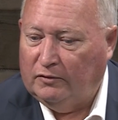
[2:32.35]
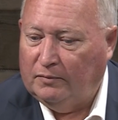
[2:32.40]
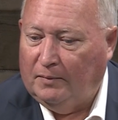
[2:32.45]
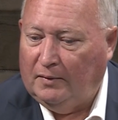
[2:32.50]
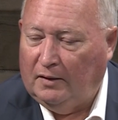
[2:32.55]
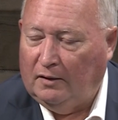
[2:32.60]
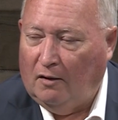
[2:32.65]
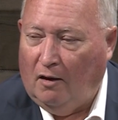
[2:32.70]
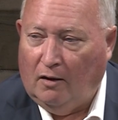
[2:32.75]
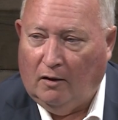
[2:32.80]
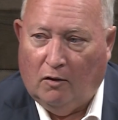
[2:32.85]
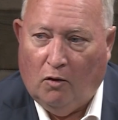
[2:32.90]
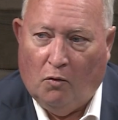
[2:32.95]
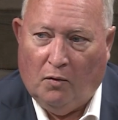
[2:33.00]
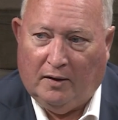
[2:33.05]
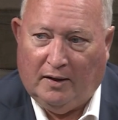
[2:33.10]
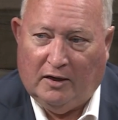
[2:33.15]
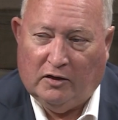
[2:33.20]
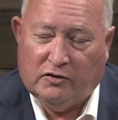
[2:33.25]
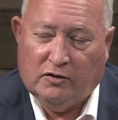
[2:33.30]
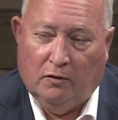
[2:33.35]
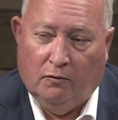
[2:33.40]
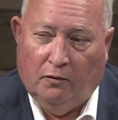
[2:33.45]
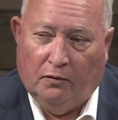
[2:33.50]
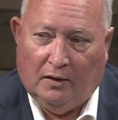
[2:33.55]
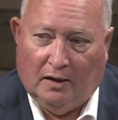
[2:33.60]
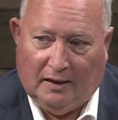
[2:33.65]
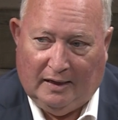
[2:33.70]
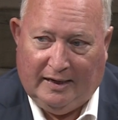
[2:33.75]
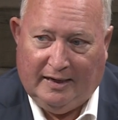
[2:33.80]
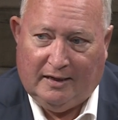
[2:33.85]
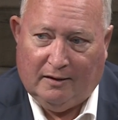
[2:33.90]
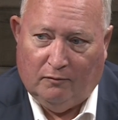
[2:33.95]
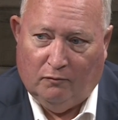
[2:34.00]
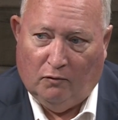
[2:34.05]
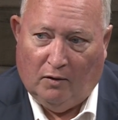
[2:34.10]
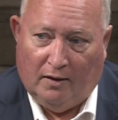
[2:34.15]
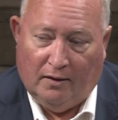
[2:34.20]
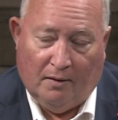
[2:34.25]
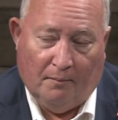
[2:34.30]
been an ongoing issue with a leak in
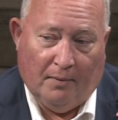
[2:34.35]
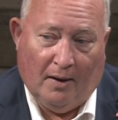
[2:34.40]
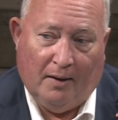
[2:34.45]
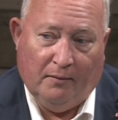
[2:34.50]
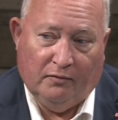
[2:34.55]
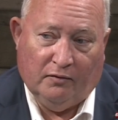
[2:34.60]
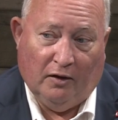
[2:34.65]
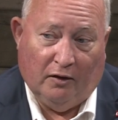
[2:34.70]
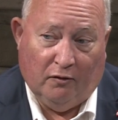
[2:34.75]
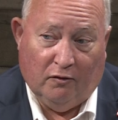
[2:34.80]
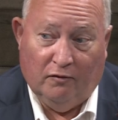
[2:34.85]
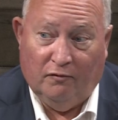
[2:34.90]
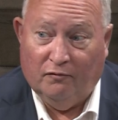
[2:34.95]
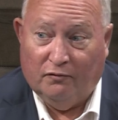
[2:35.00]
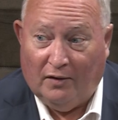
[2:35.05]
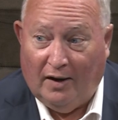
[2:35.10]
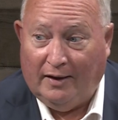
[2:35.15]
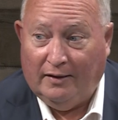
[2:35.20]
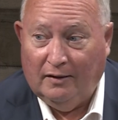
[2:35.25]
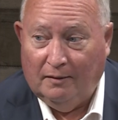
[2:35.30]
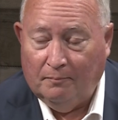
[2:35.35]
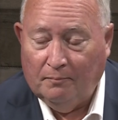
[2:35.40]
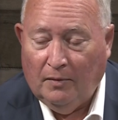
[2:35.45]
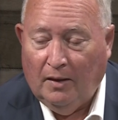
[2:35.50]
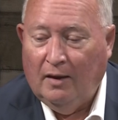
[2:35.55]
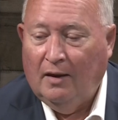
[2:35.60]
one of the pipes, and they couldn't find it.